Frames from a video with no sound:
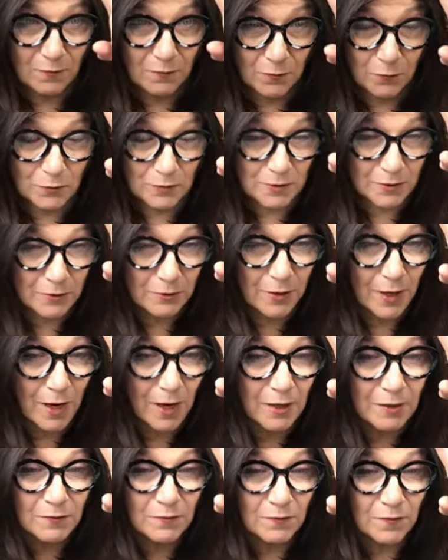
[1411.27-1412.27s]
Foods that are
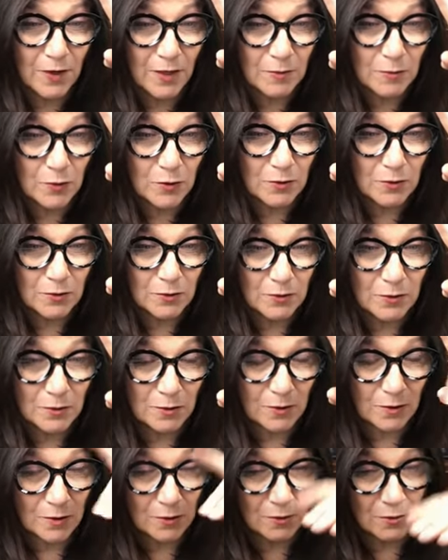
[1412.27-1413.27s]
high in fiber
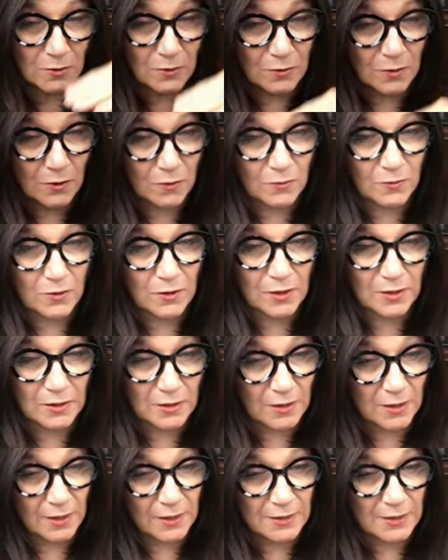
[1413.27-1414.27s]
are lower in
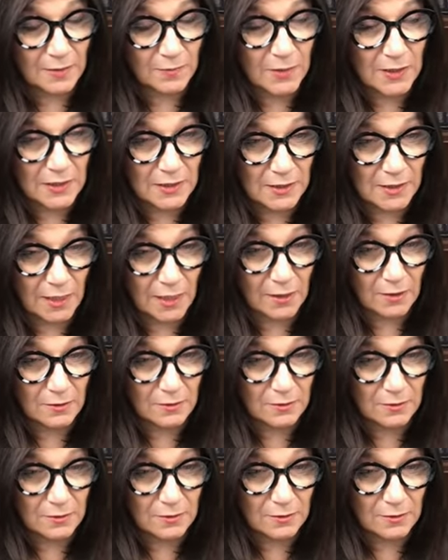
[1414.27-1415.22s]
the glycemic scale